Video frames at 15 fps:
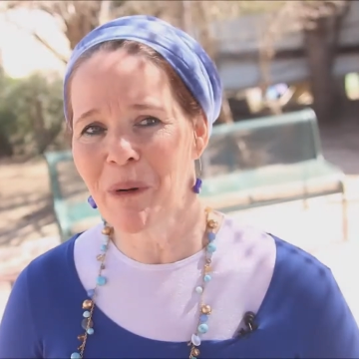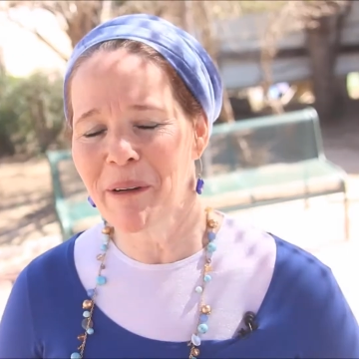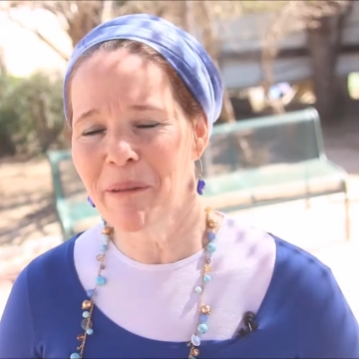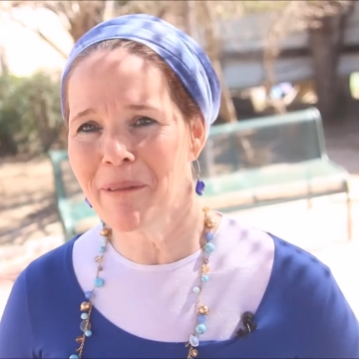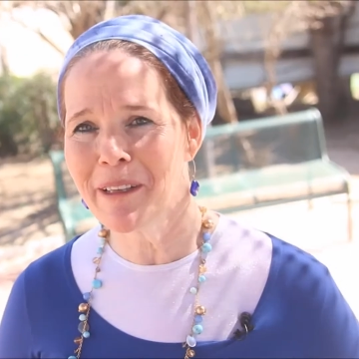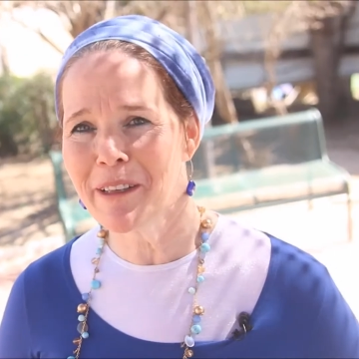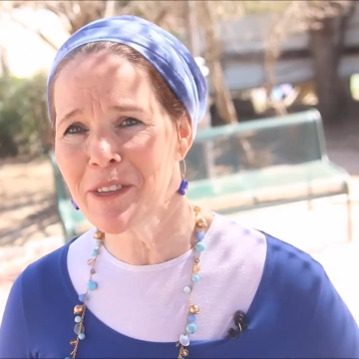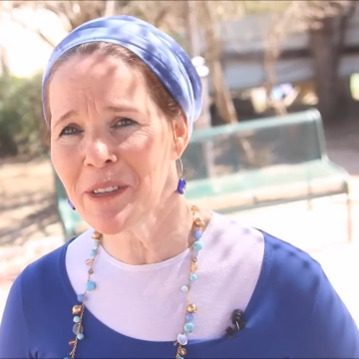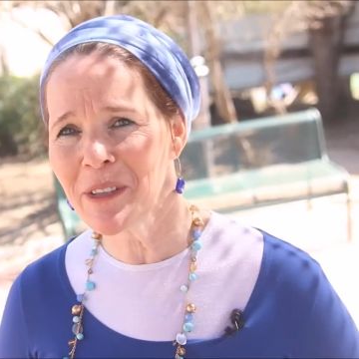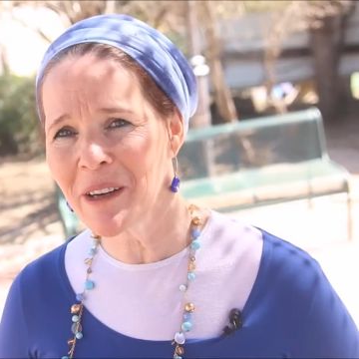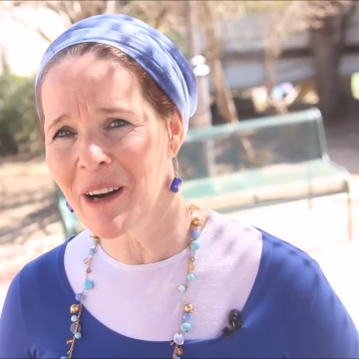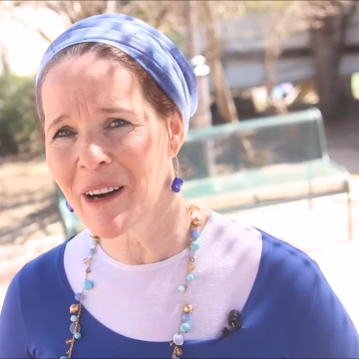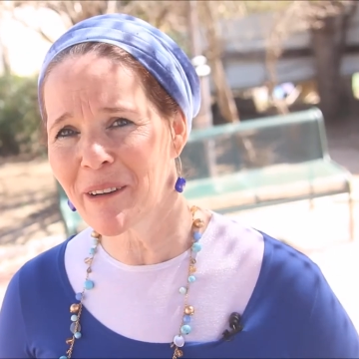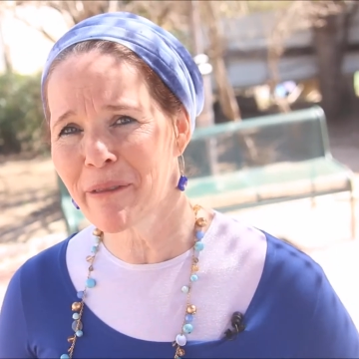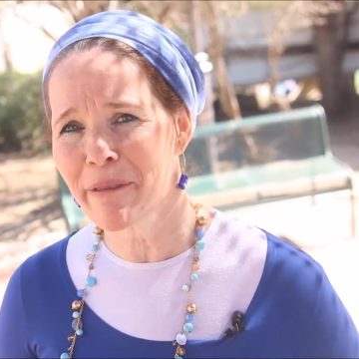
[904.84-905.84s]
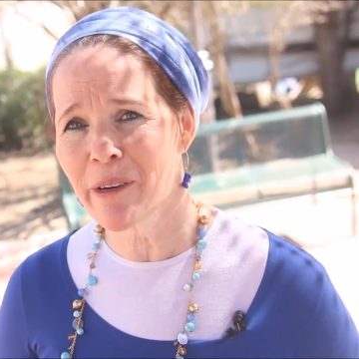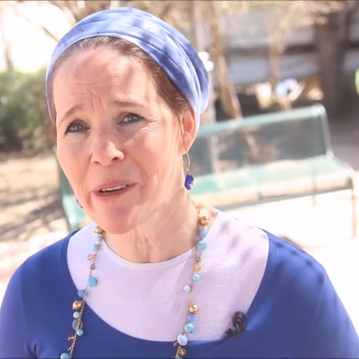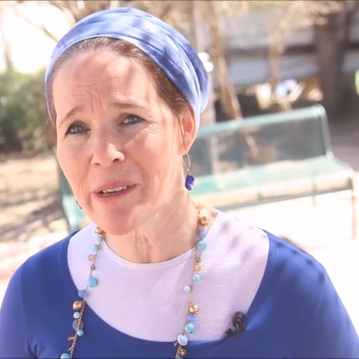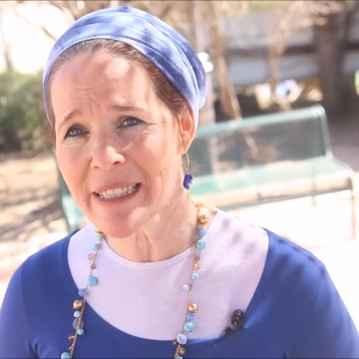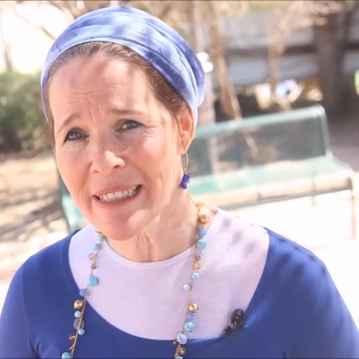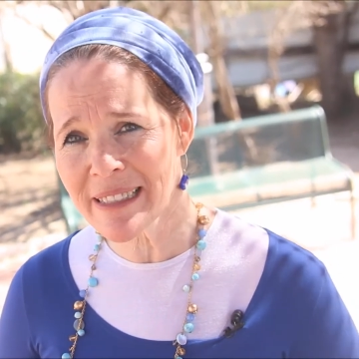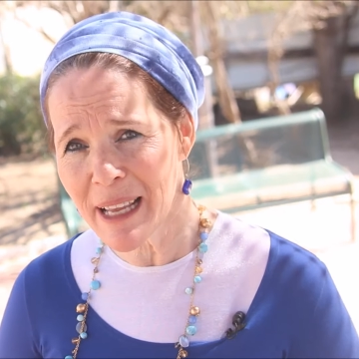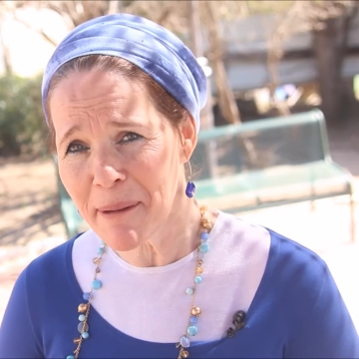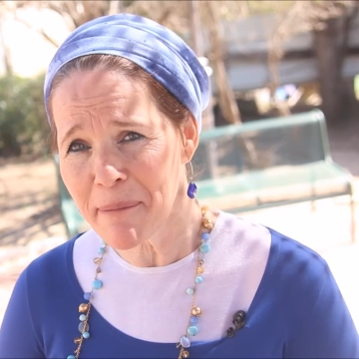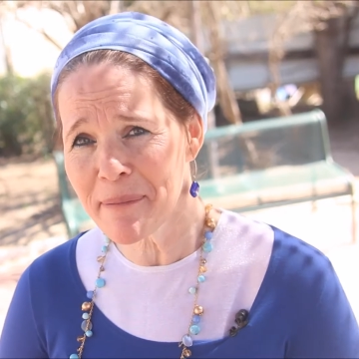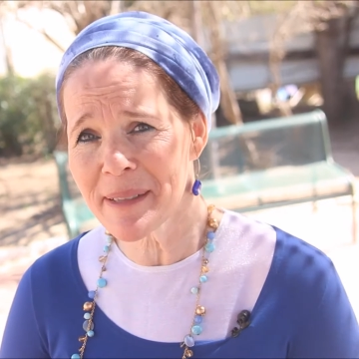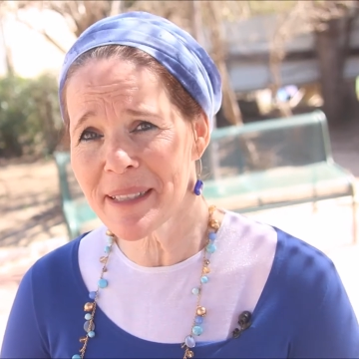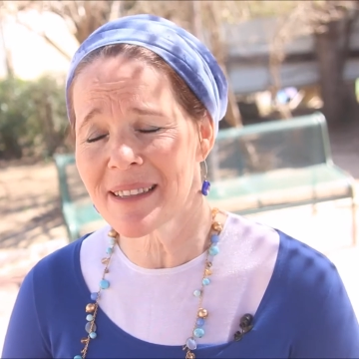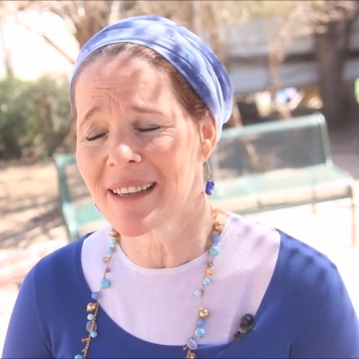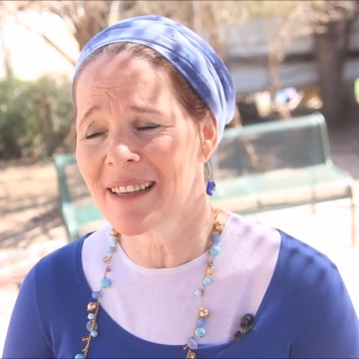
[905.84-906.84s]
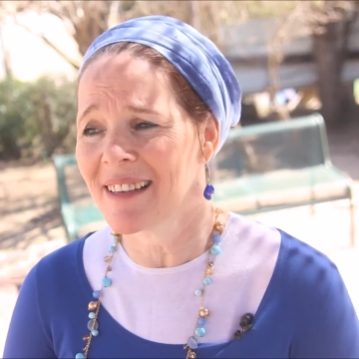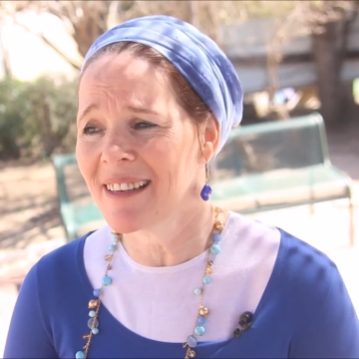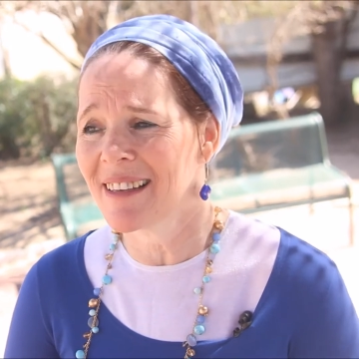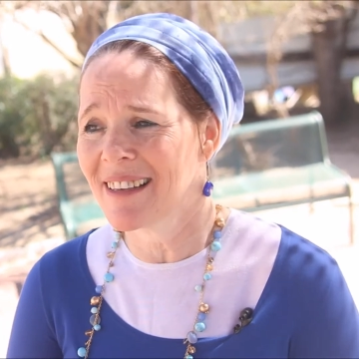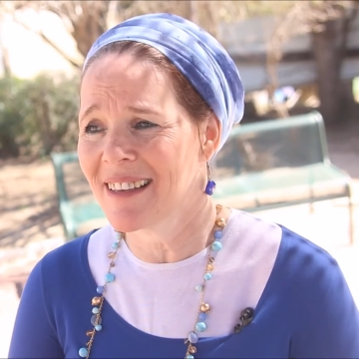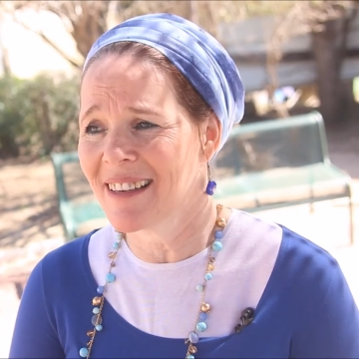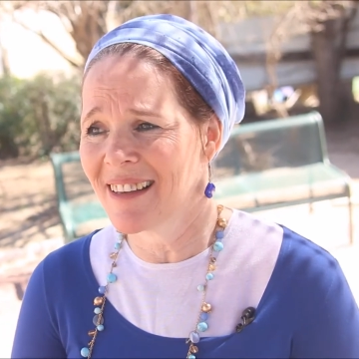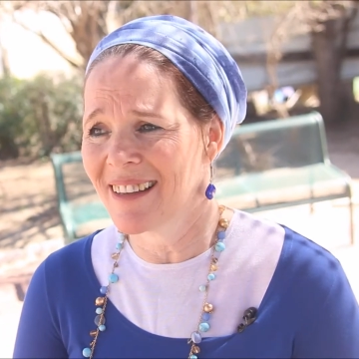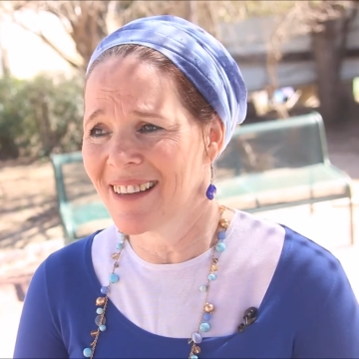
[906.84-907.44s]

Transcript: when we took our first steps in